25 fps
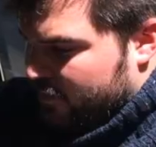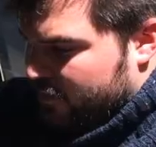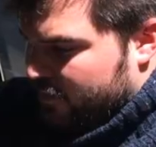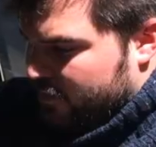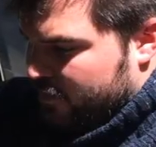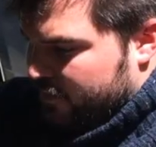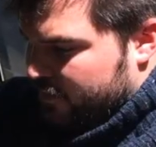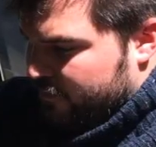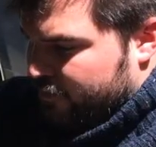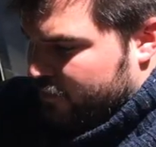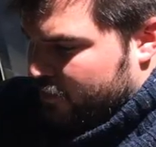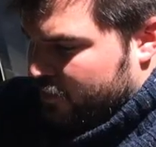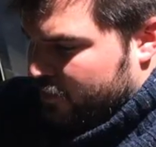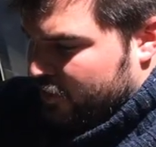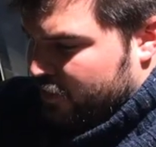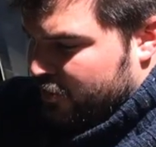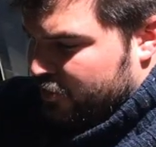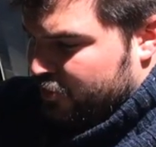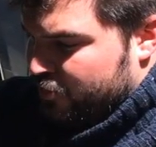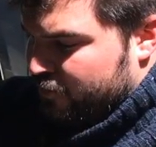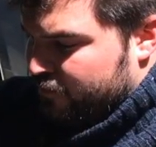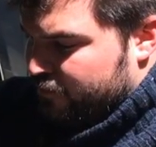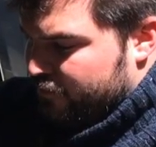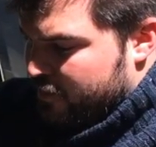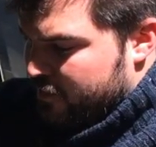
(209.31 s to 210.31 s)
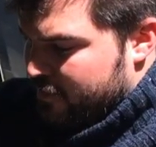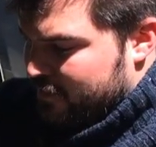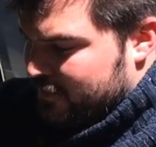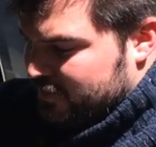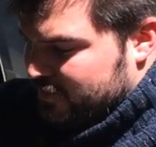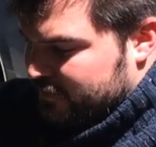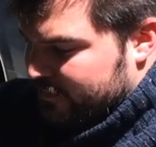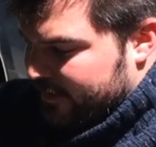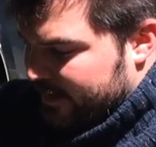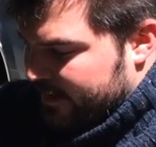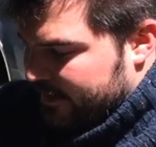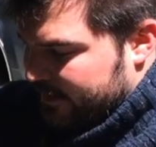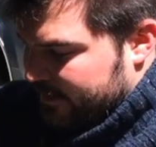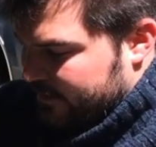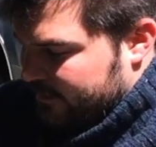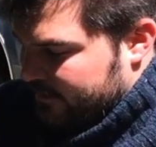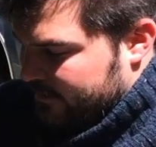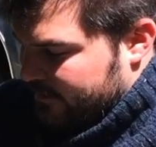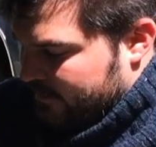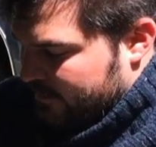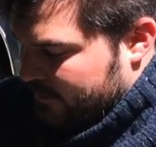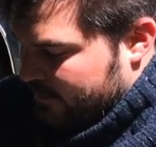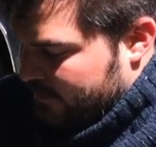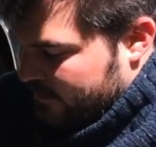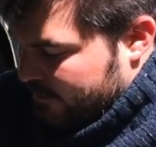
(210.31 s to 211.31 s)
you're gonna put in your brewer's bag.
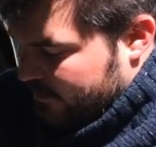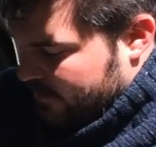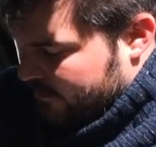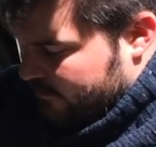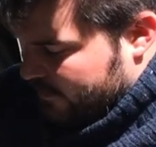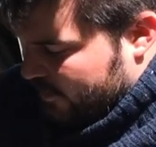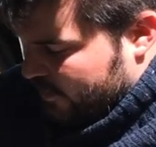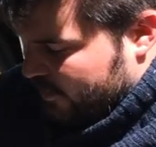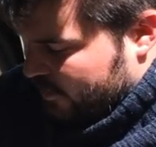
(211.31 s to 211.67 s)
What